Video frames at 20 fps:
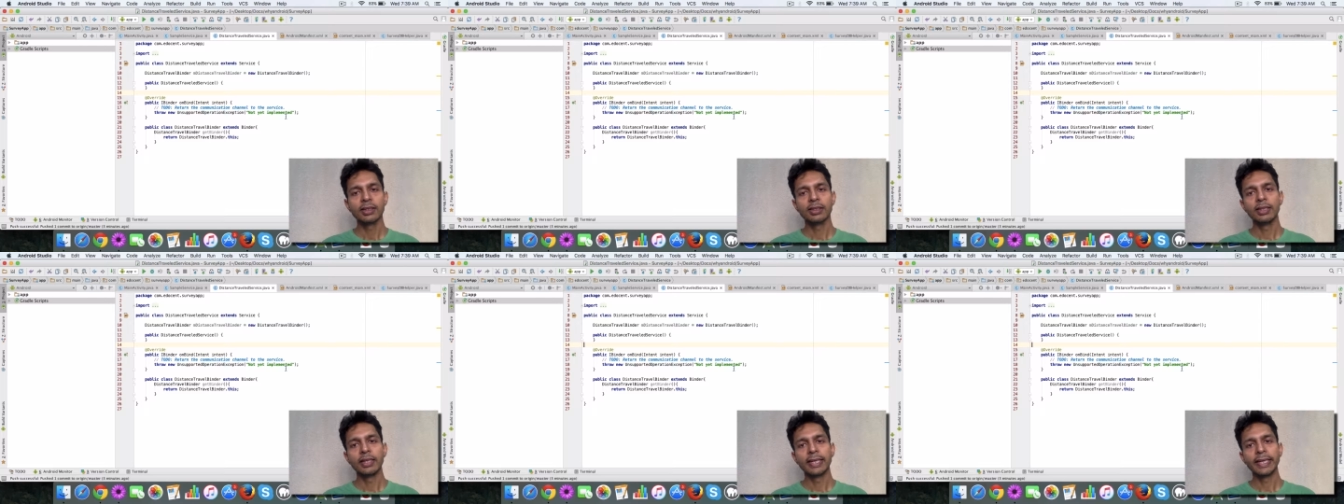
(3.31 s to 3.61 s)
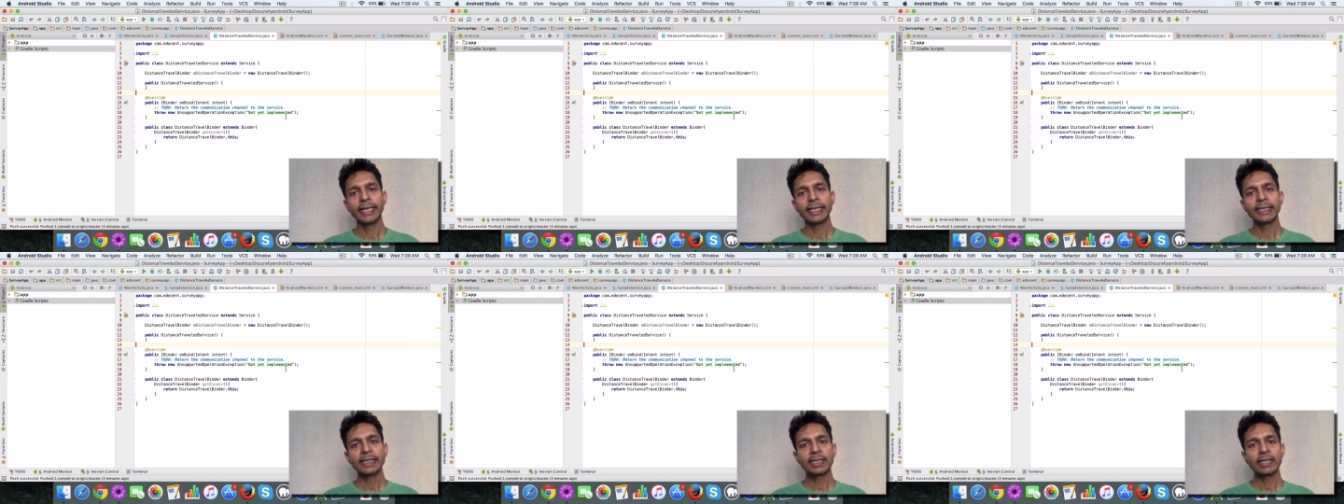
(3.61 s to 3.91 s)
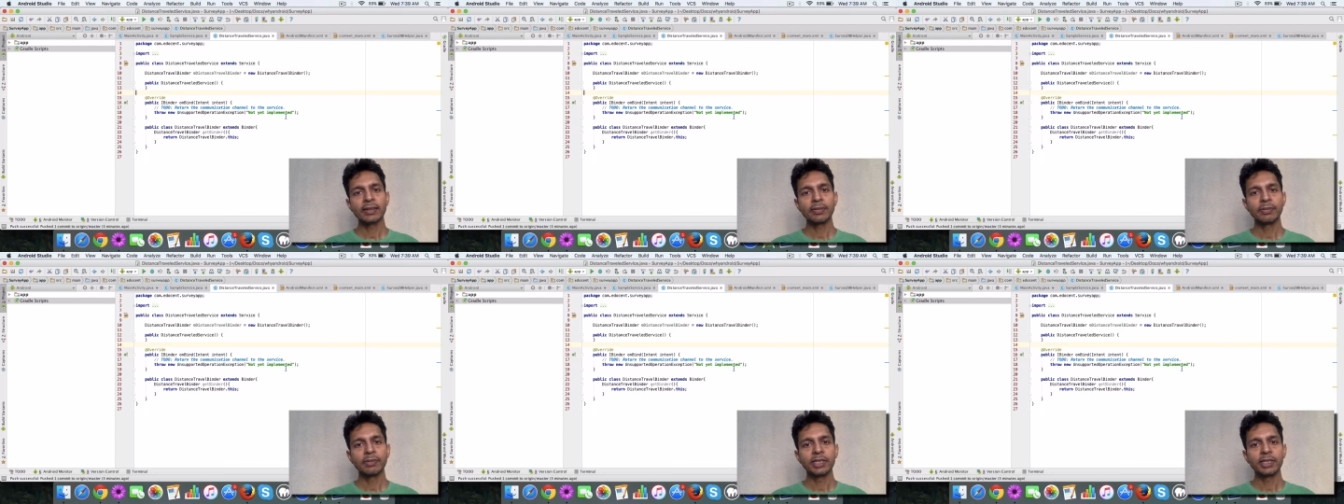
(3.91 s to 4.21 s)
the next
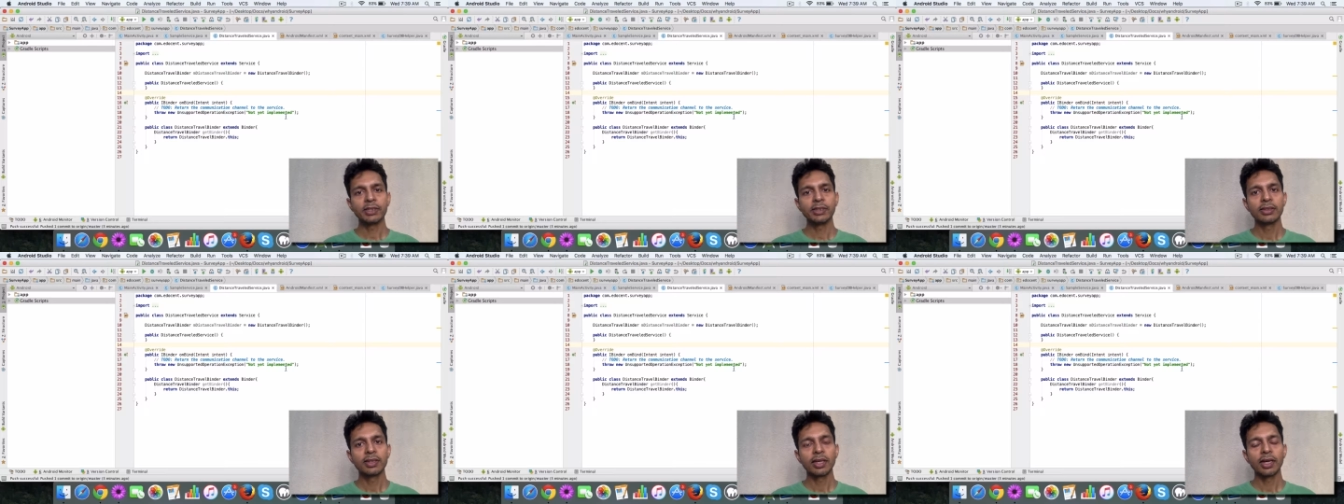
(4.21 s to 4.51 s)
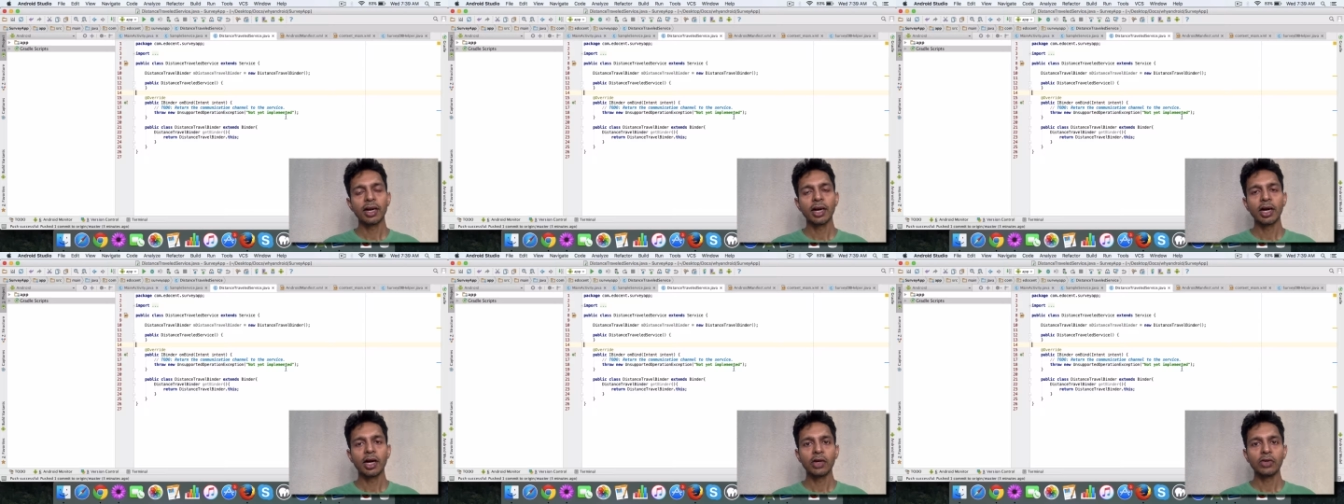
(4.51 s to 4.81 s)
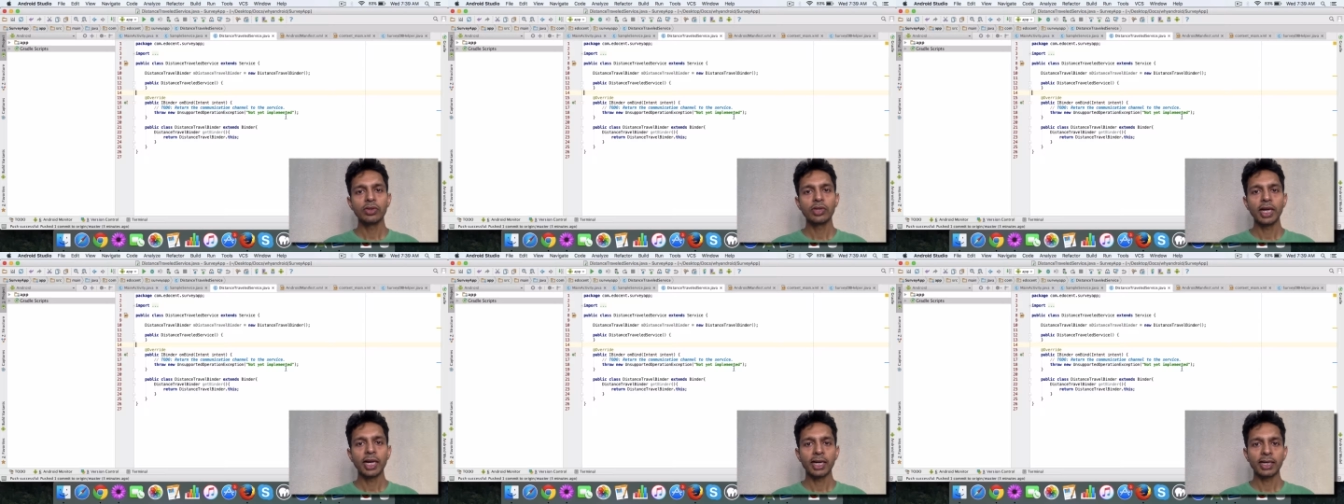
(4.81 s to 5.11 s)
step is
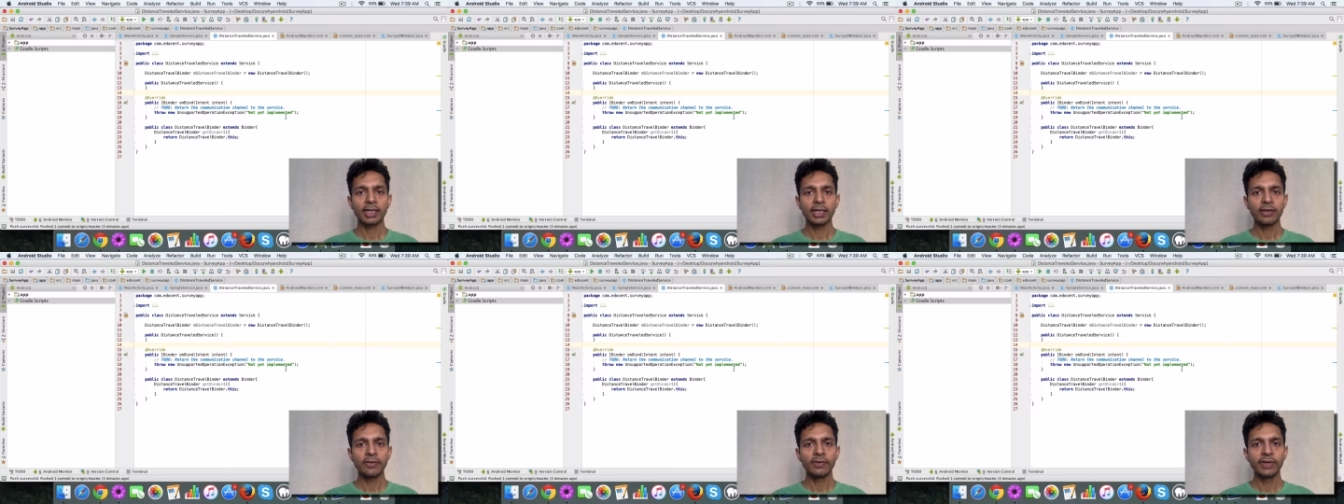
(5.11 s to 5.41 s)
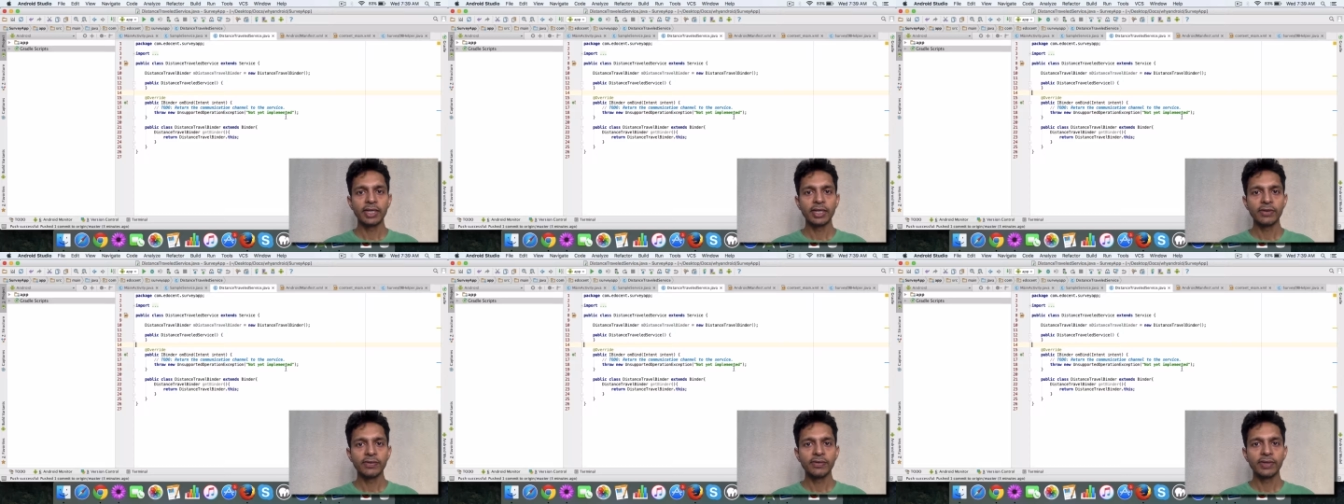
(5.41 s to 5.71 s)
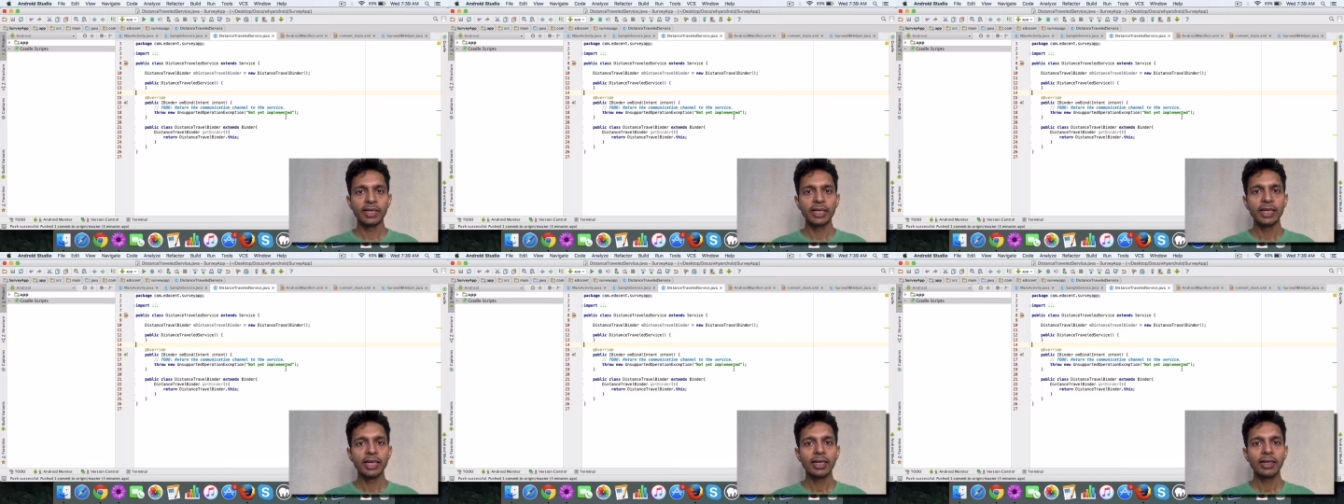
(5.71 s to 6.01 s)
how the activity
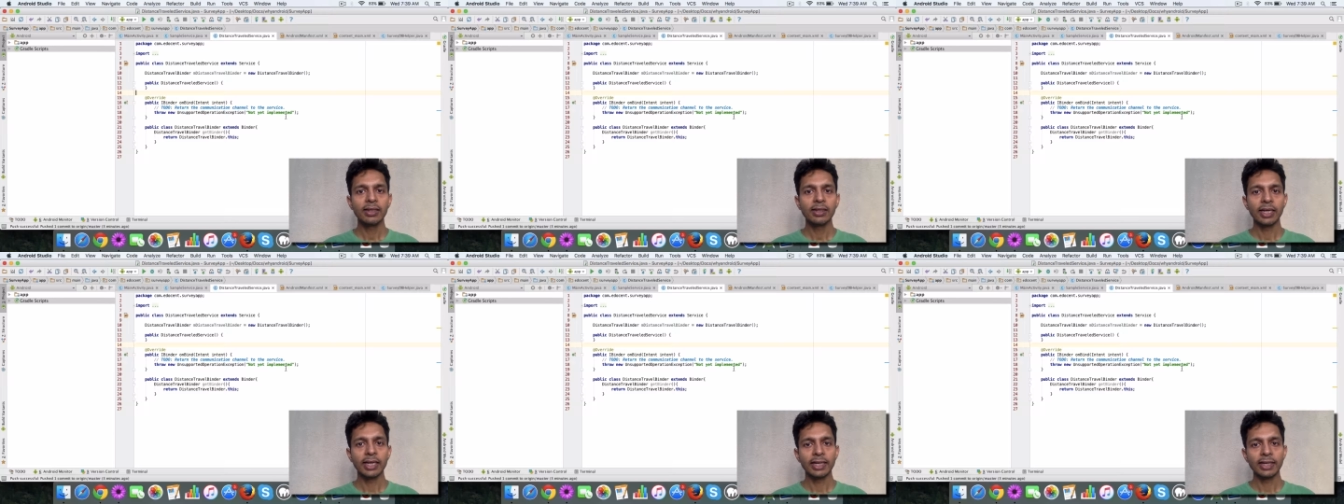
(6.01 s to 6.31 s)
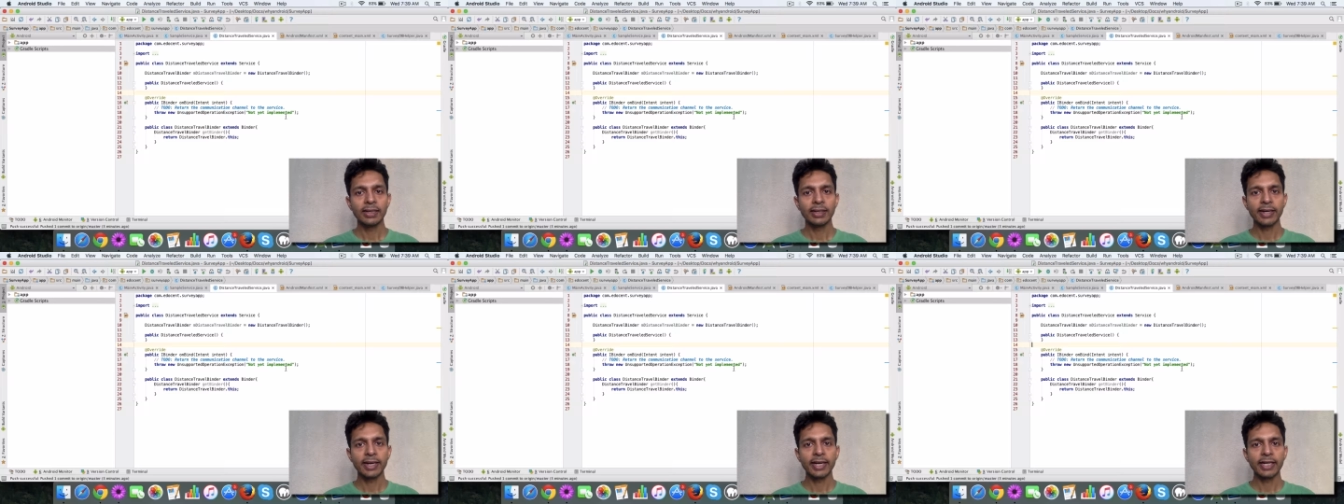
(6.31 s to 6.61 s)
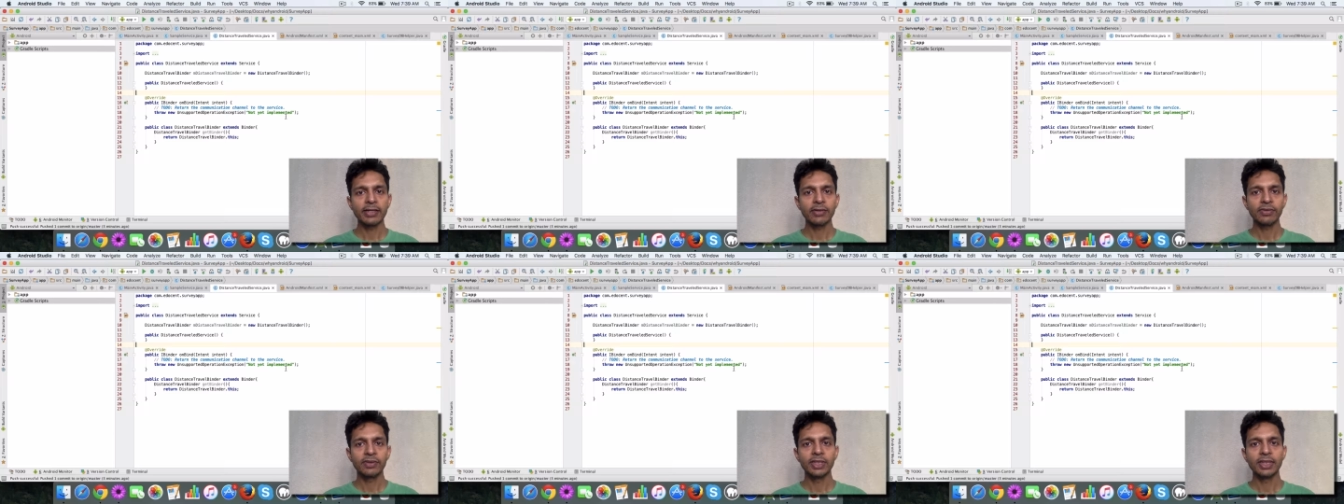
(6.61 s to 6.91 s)
will
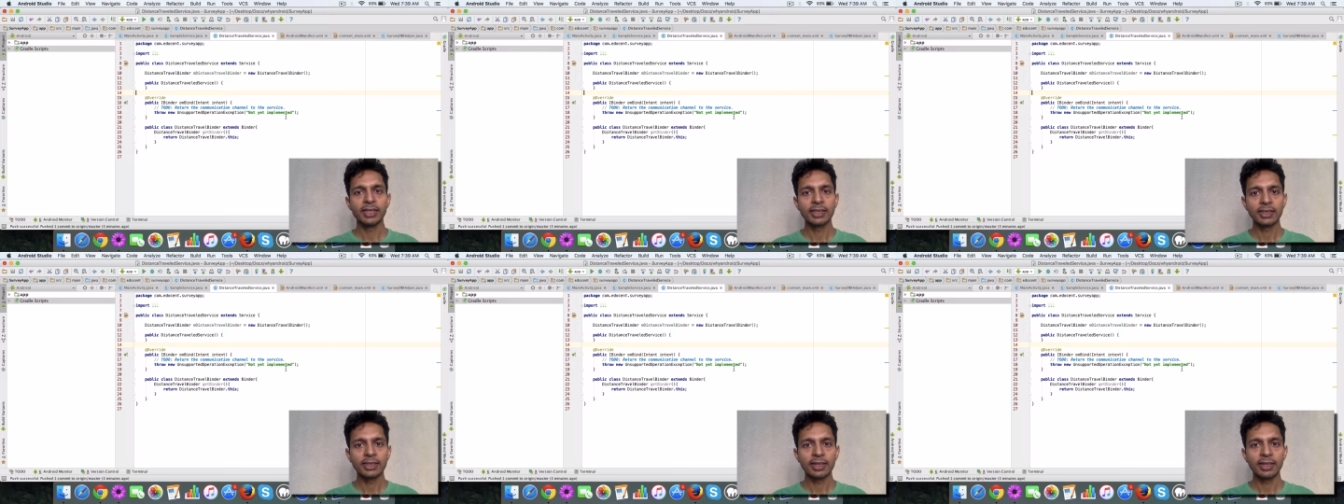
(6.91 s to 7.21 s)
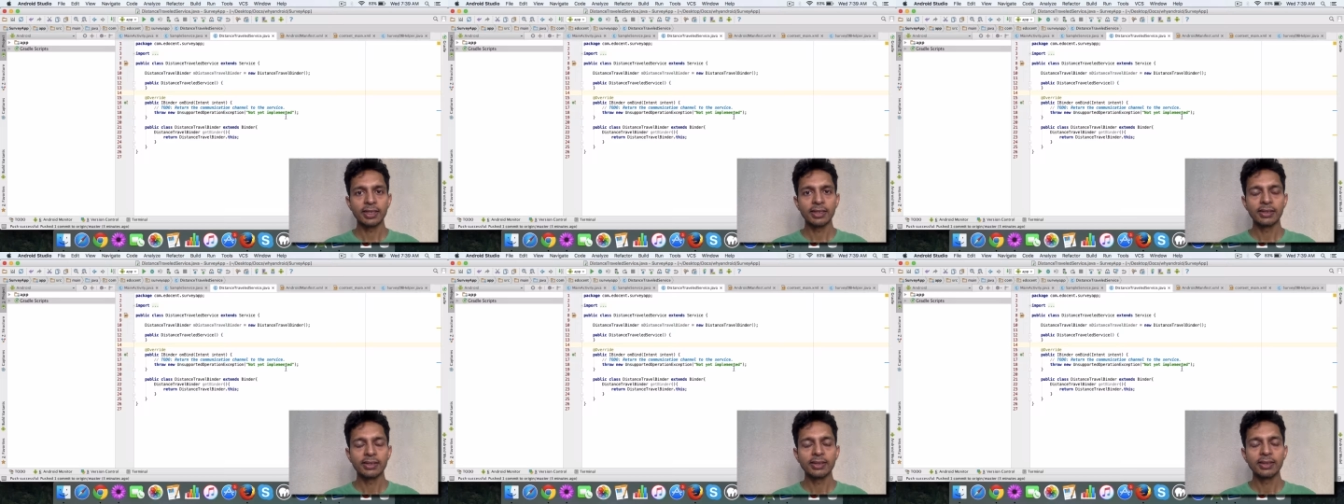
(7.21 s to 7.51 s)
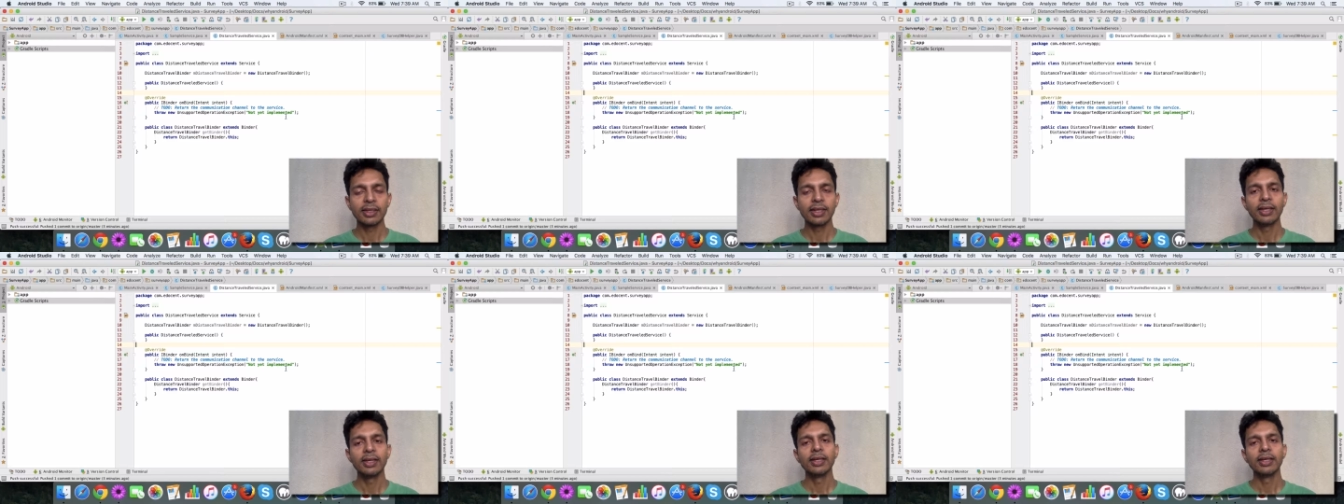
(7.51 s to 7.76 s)
interact with this class.